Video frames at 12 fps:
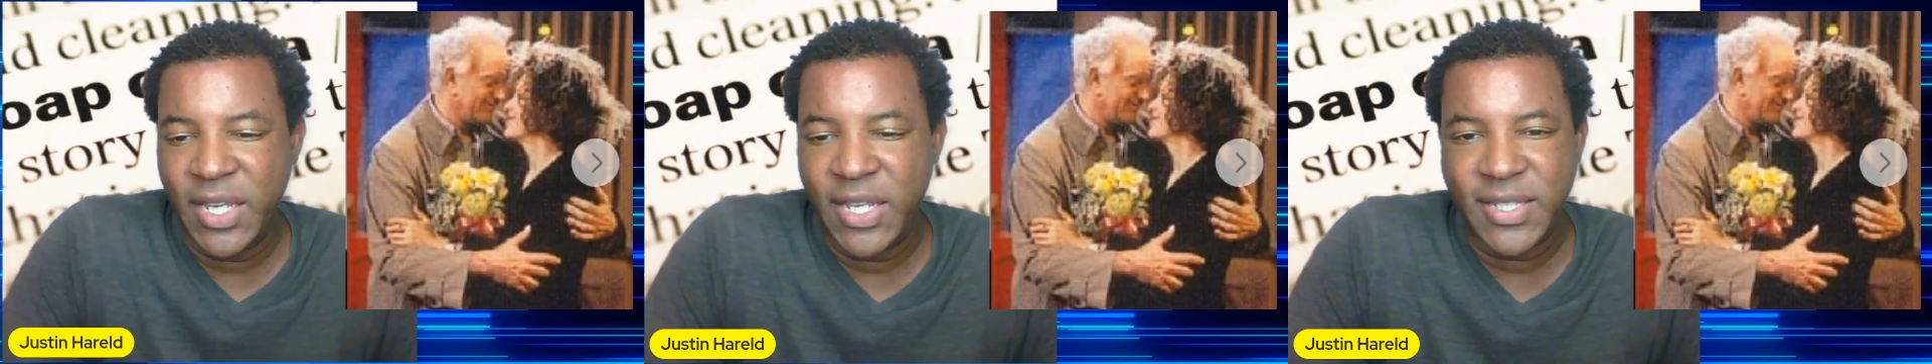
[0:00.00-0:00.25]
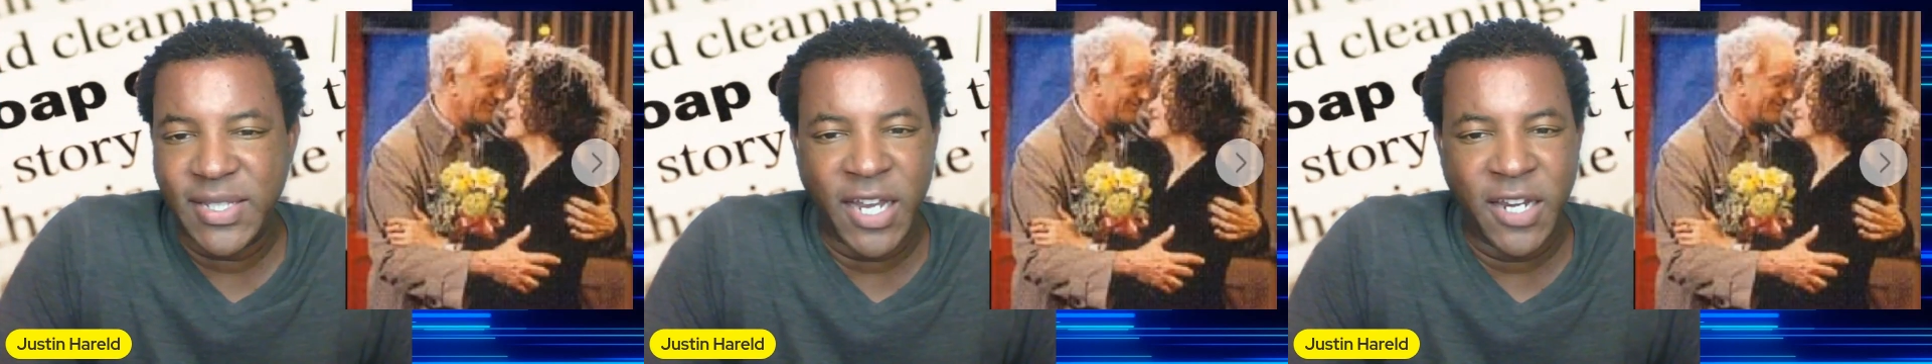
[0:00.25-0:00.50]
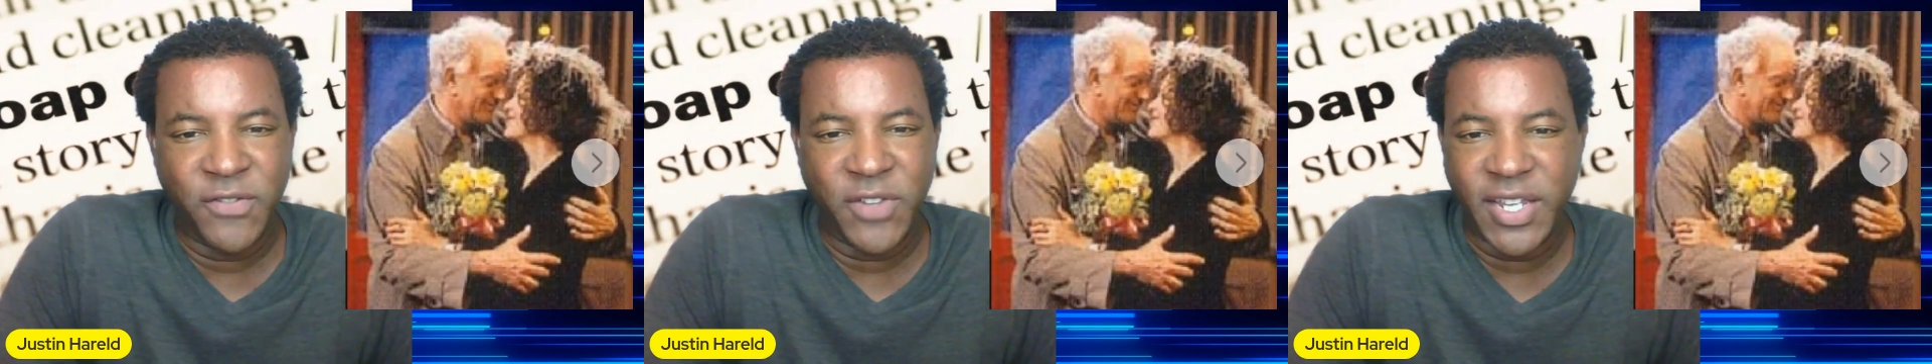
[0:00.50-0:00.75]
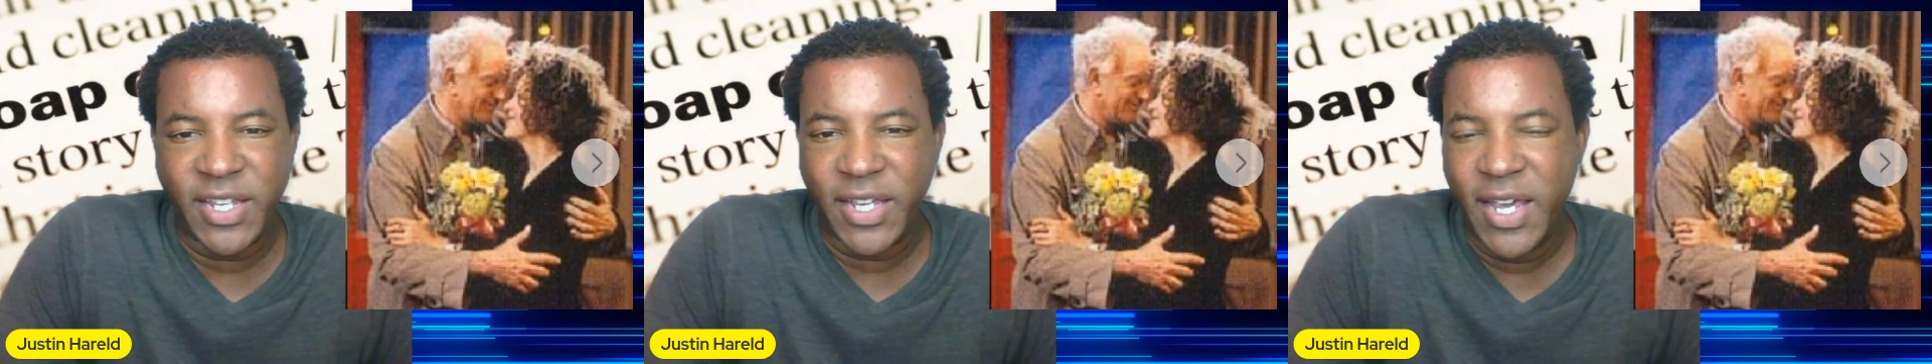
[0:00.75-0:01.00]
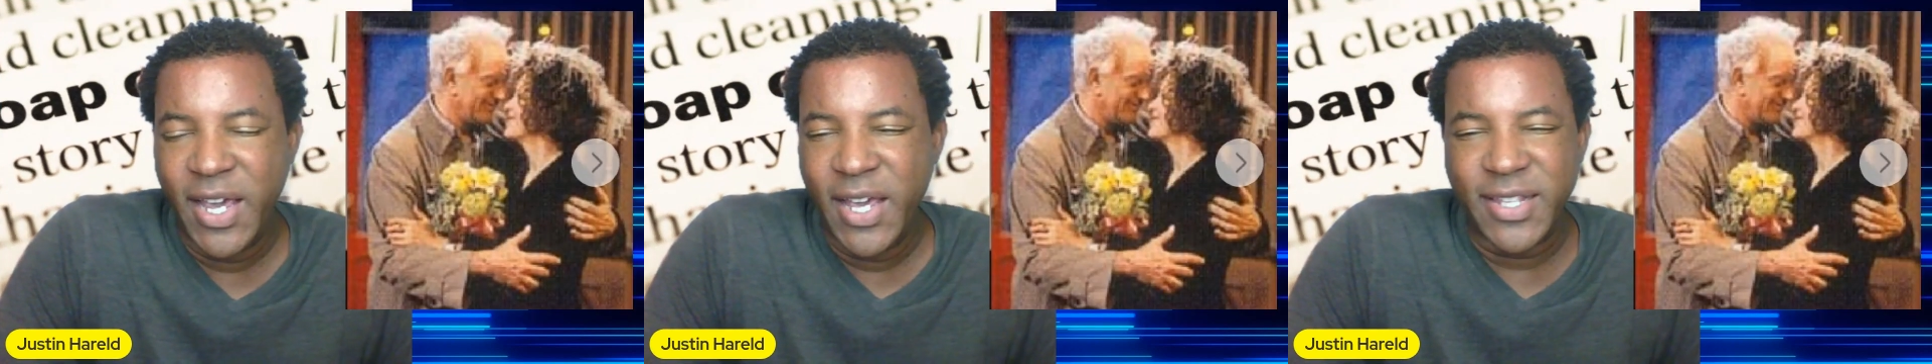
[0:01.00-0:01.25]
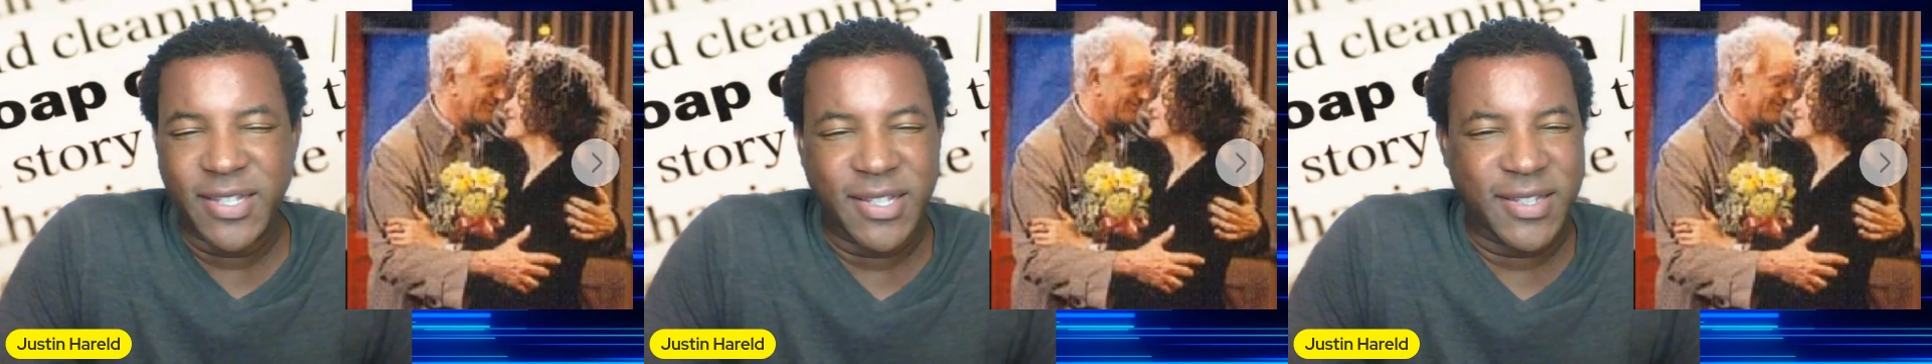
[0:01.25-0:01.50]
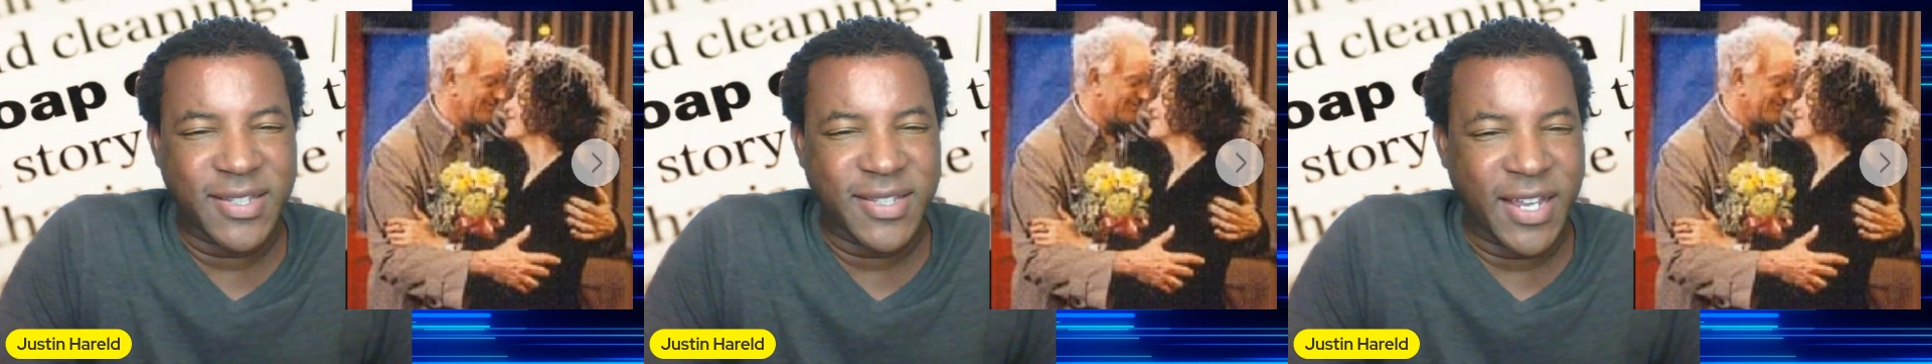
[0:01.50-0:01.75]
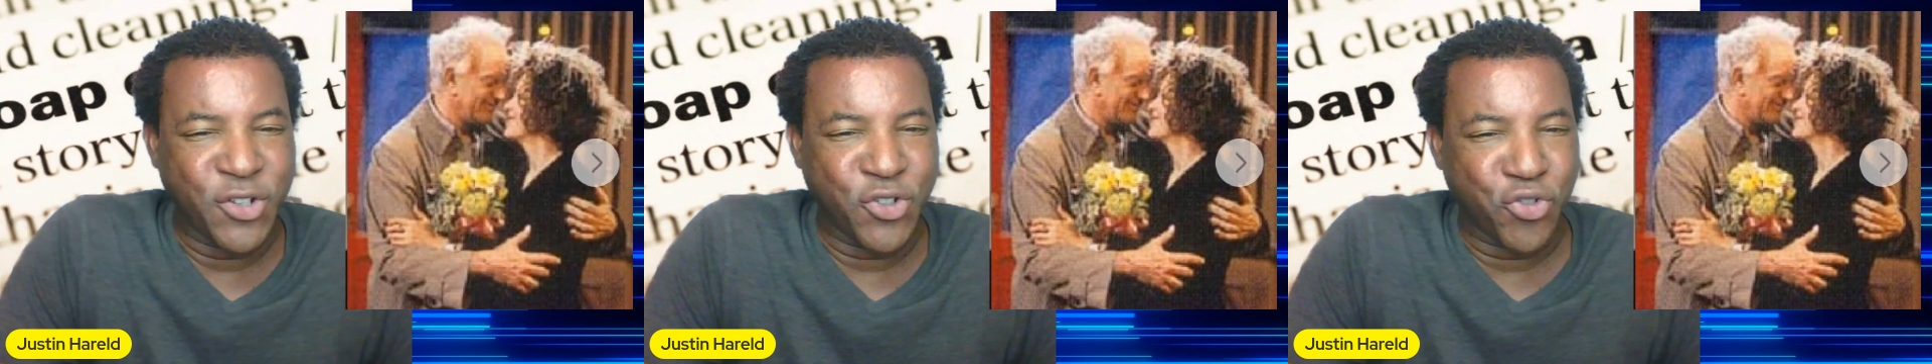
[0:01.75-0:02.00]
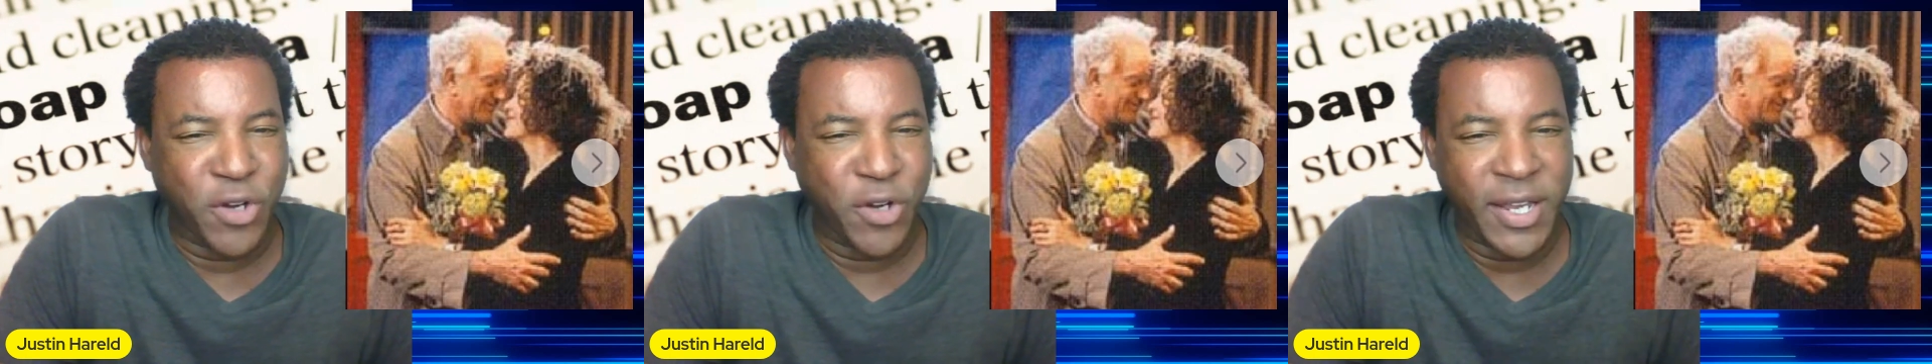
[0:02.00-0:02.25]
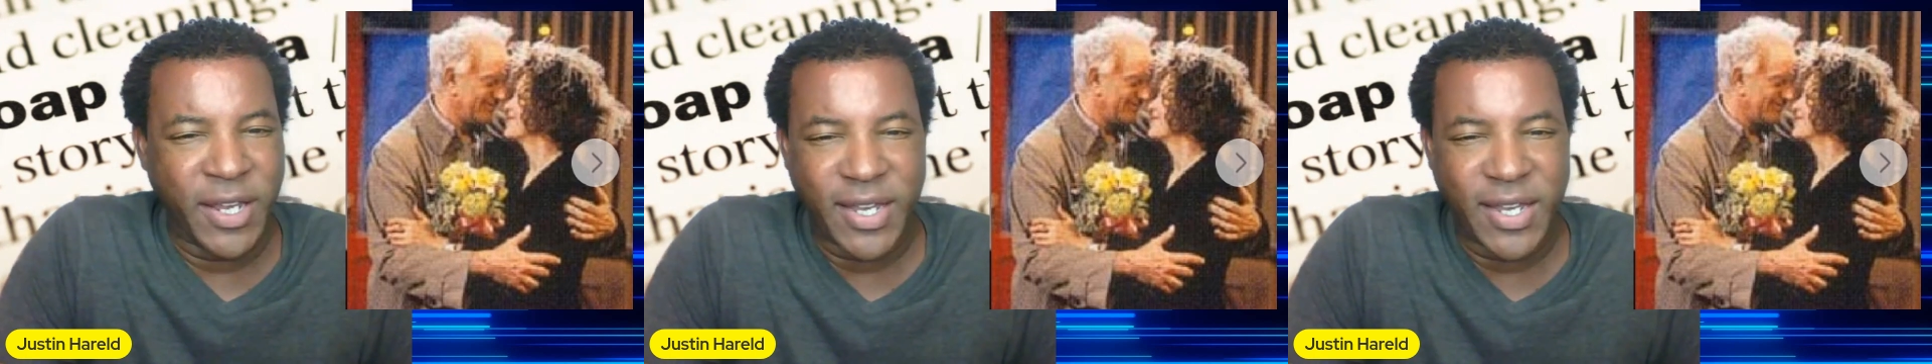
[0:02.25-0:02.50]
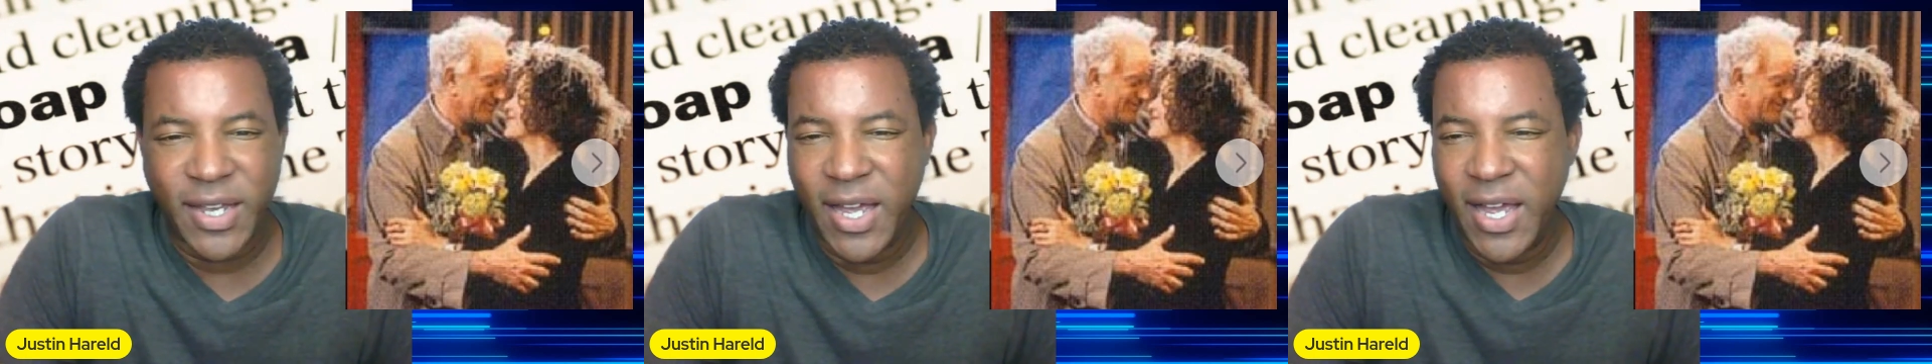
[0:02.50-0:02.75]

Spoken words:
He's kind of like this eccentric,